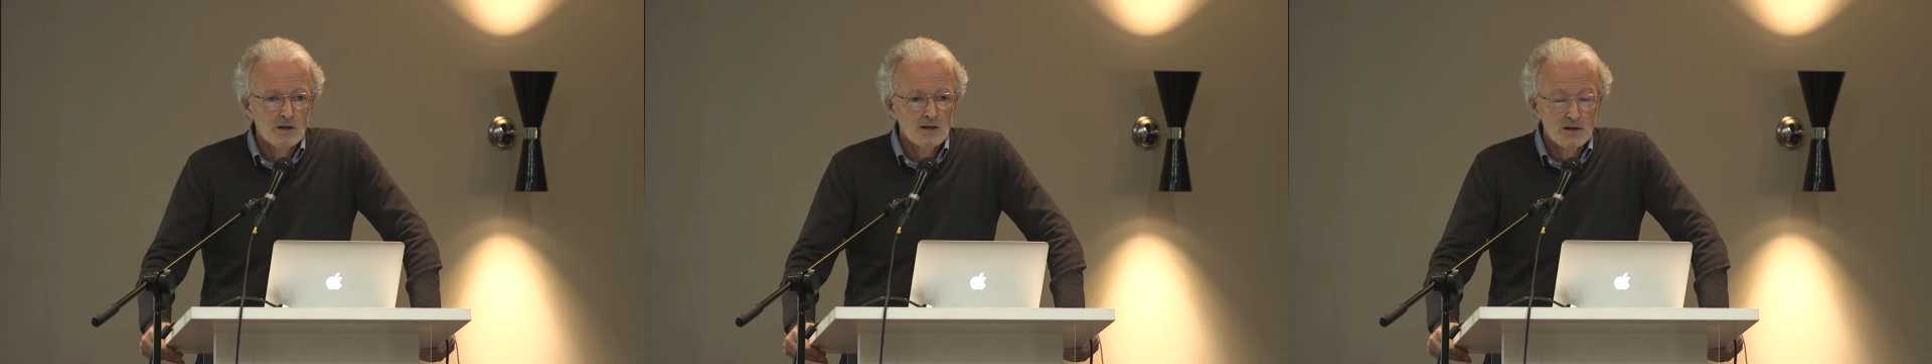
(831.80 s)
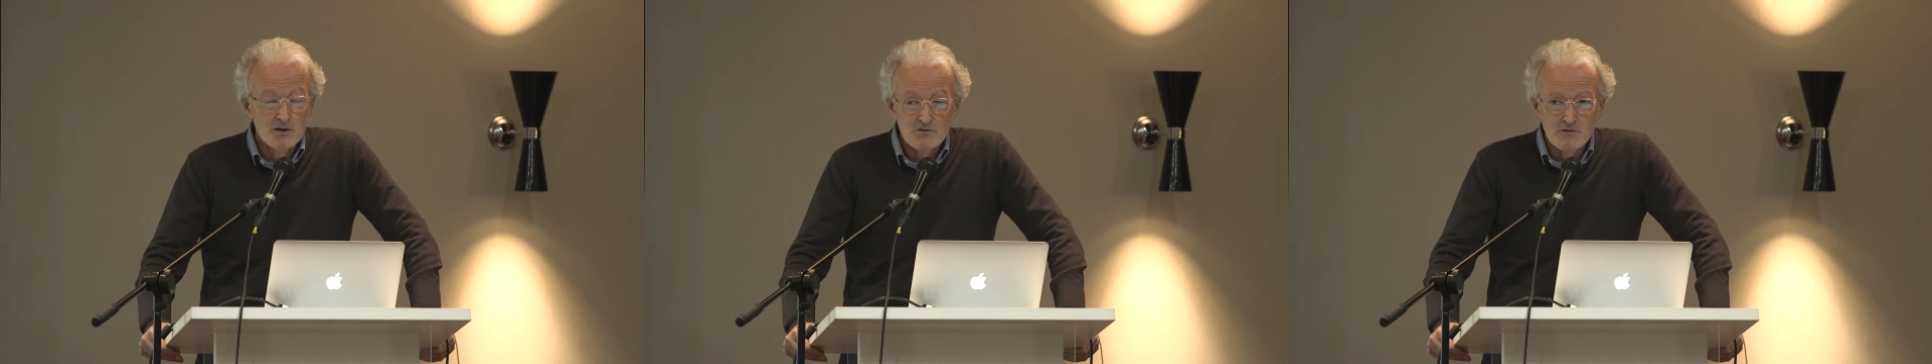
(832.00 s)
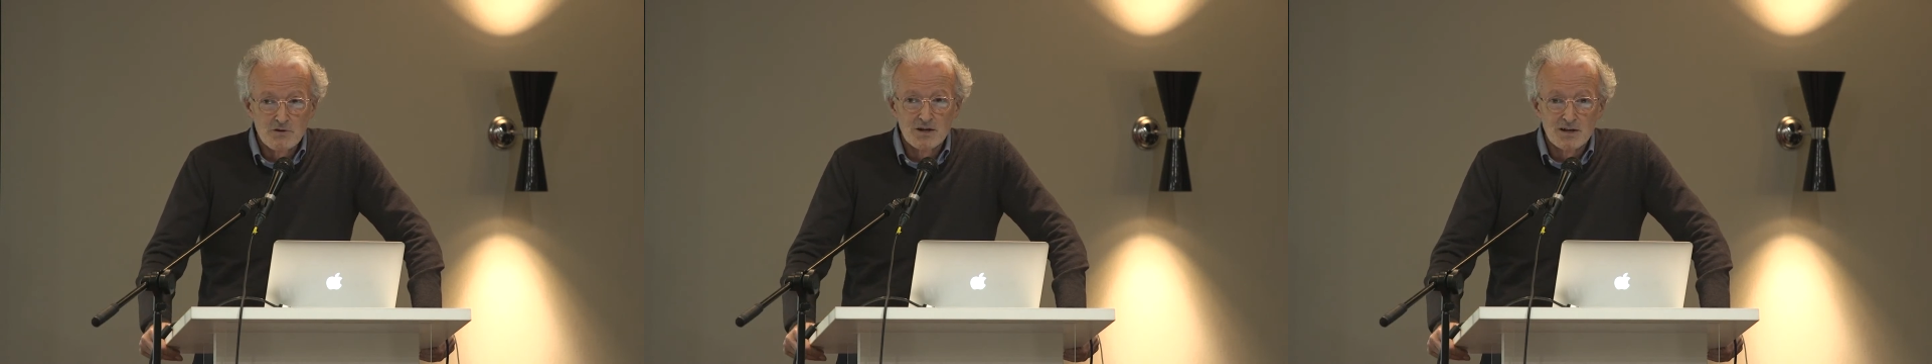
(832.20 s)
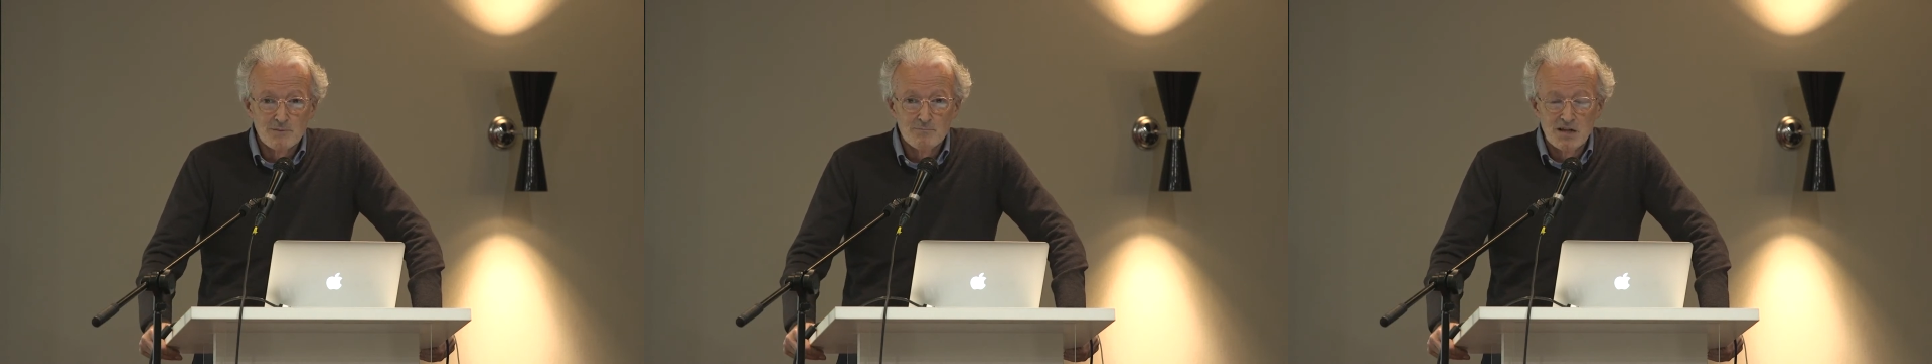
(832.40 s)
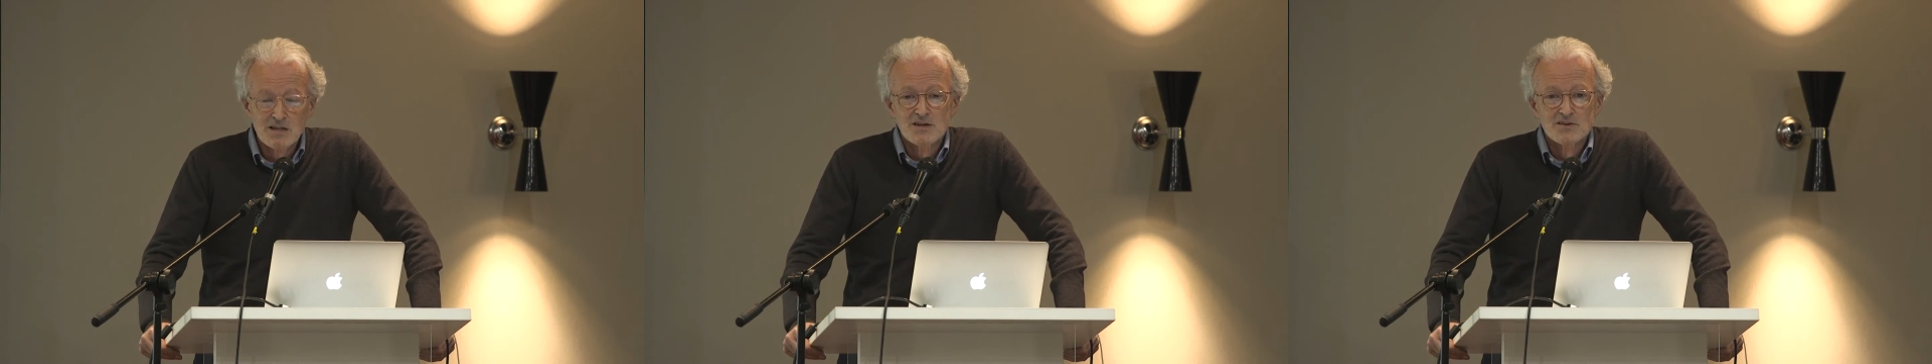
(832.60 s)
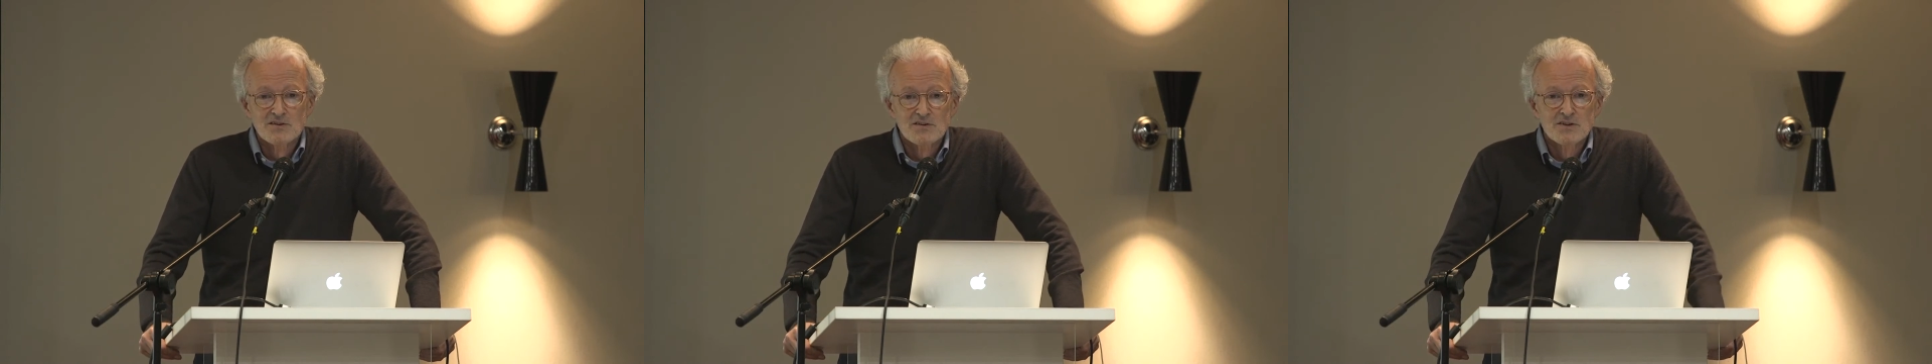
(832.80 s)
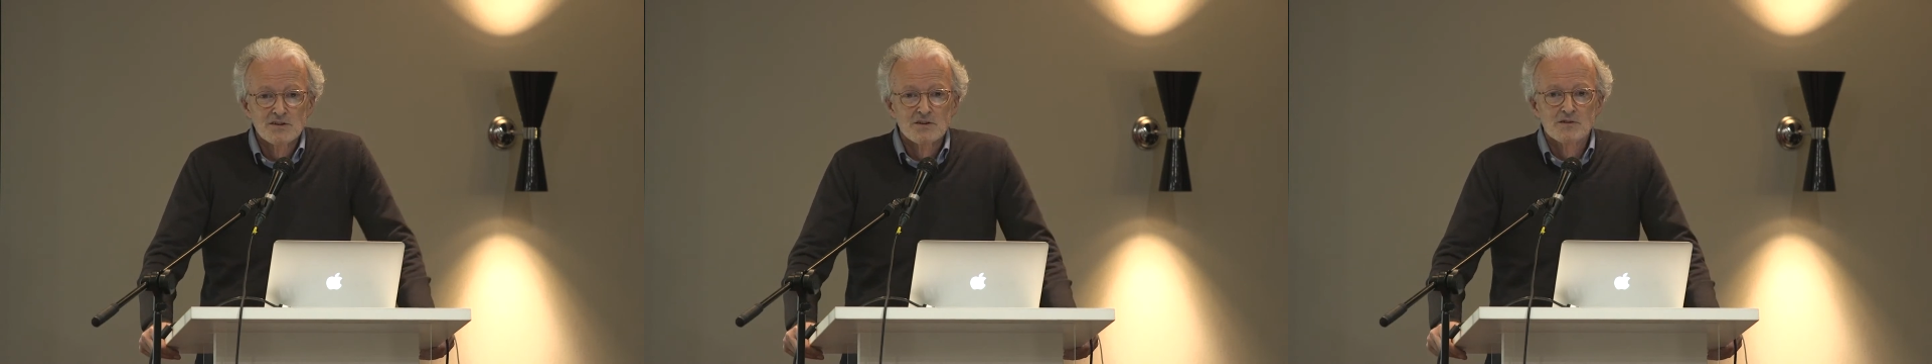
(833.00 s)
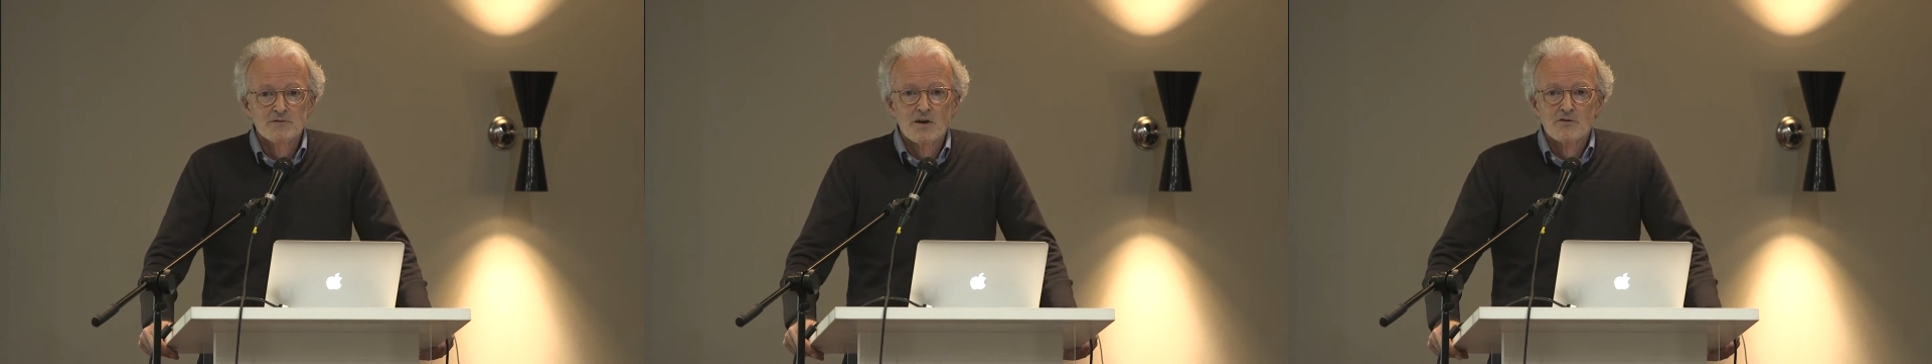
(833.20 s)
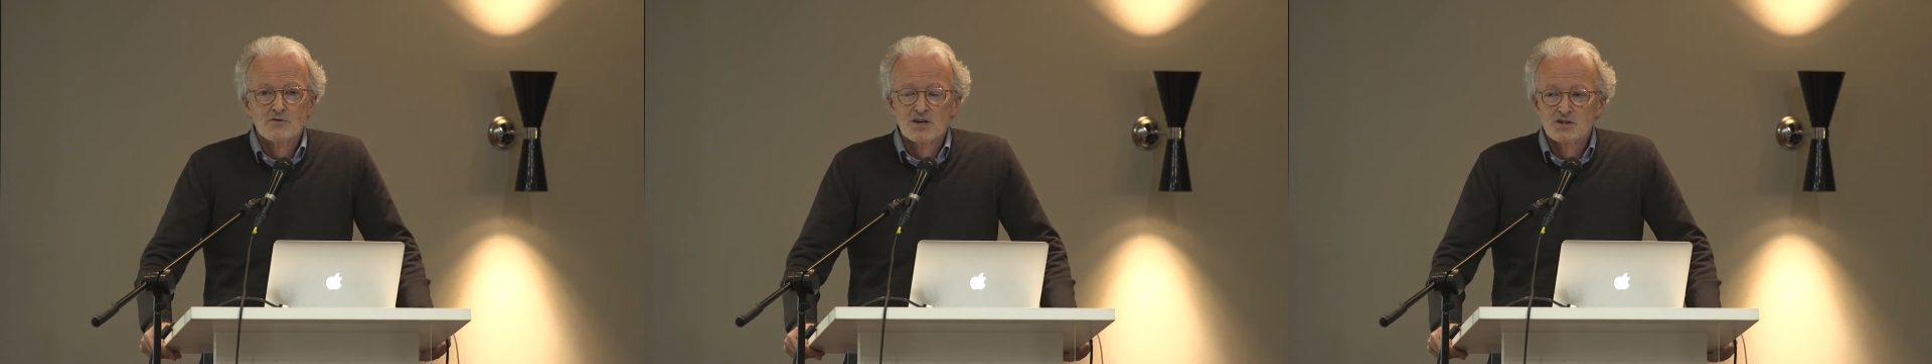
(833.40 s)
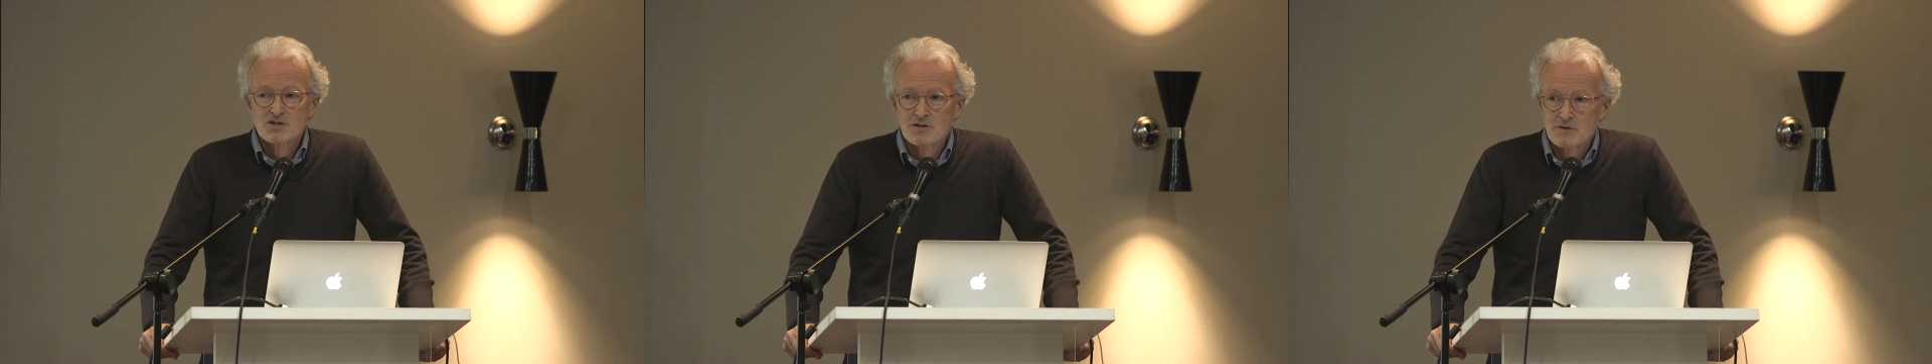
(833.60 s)
literally billions since the
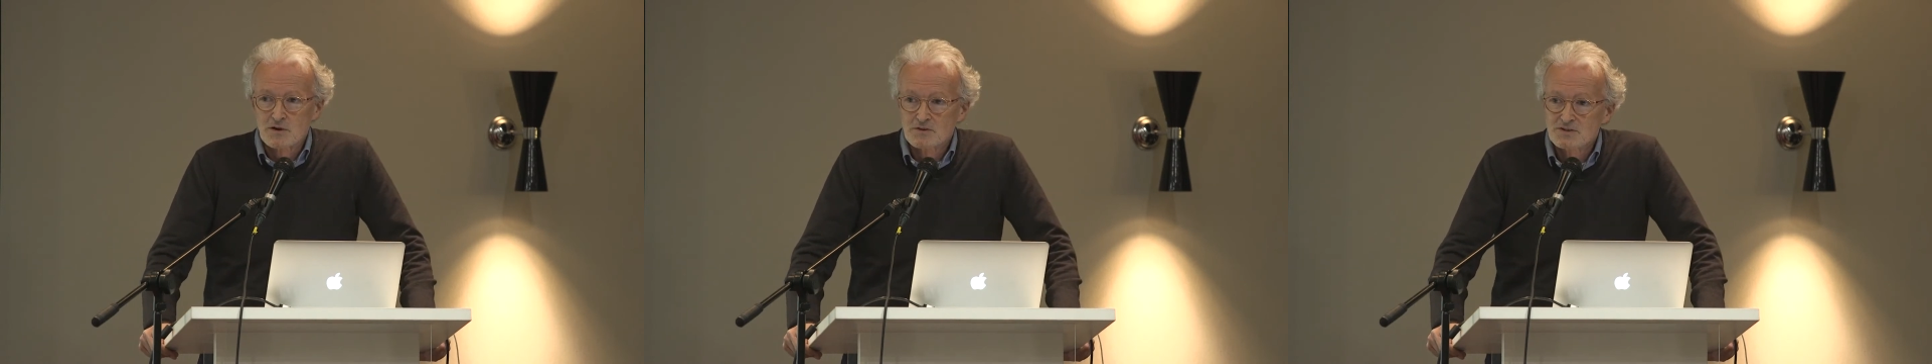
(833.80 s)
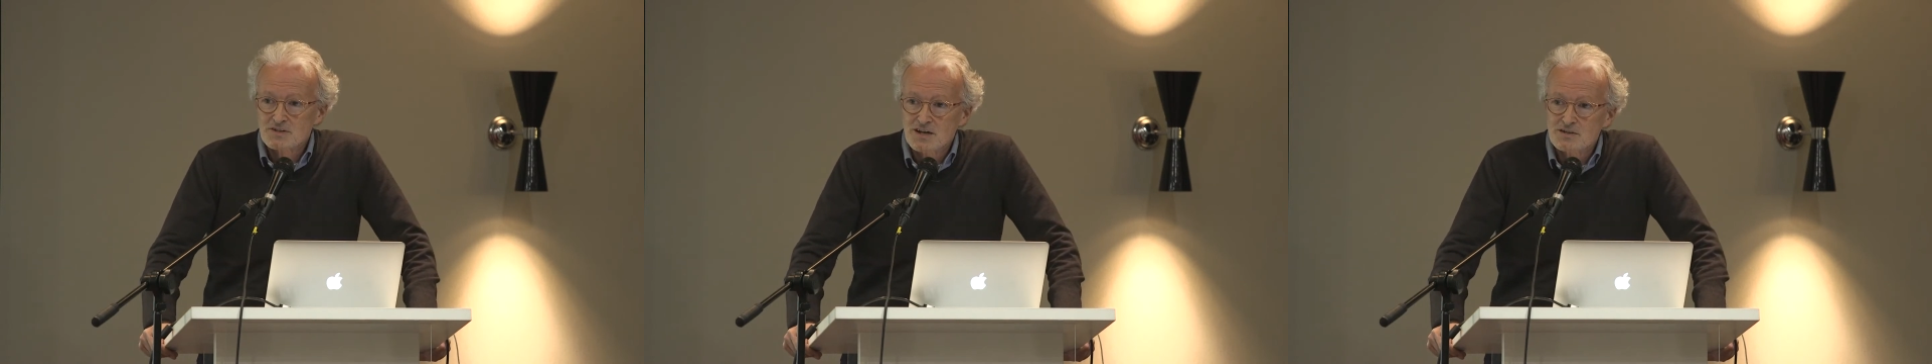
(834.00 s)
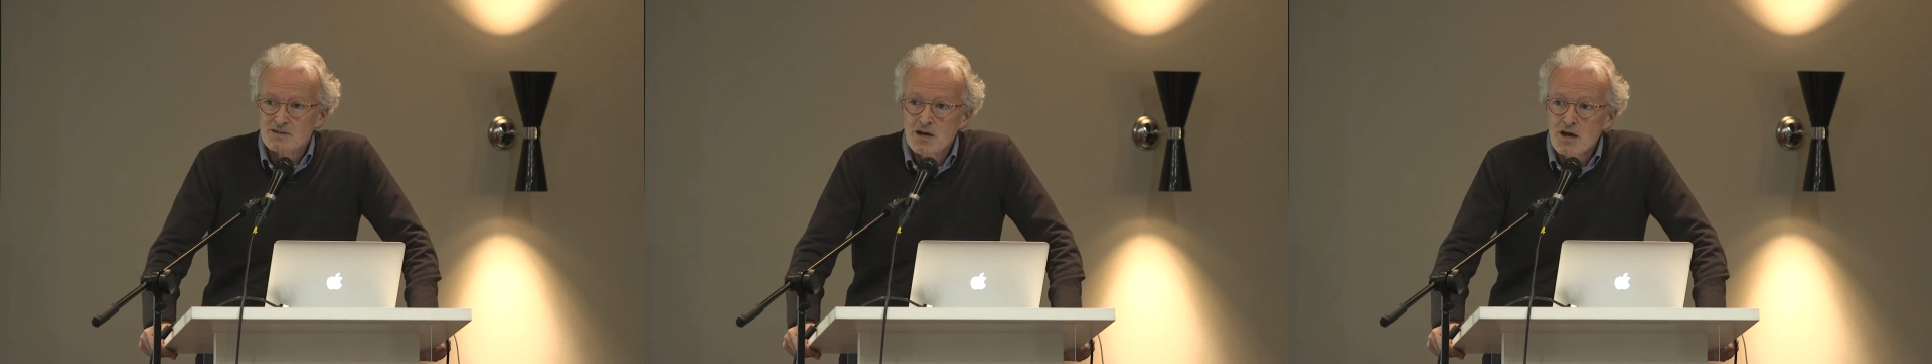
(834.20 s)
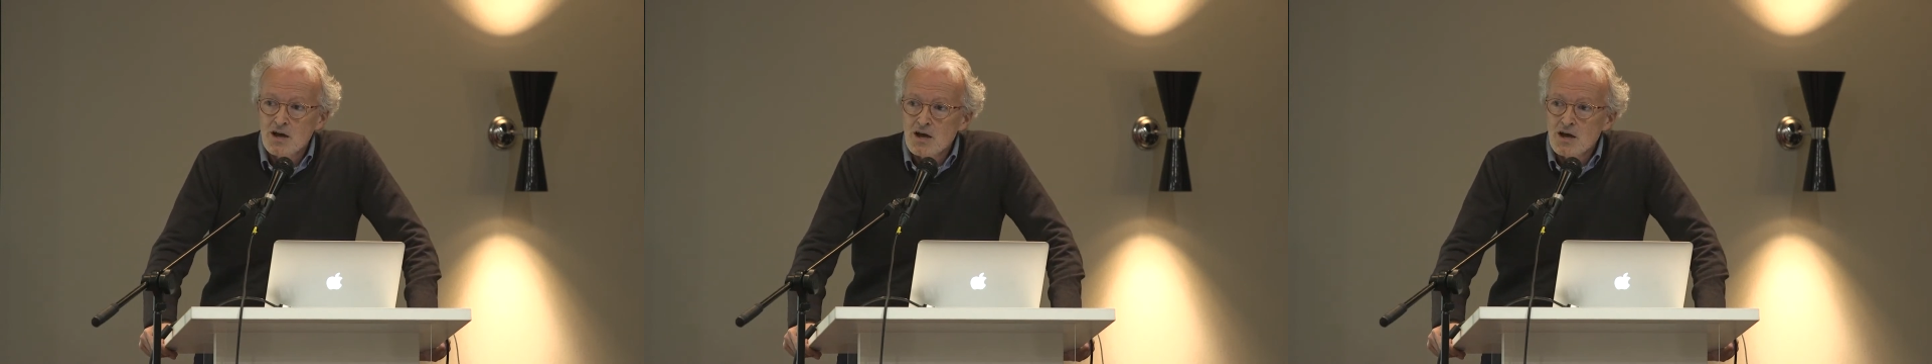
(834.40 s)
foundation of our state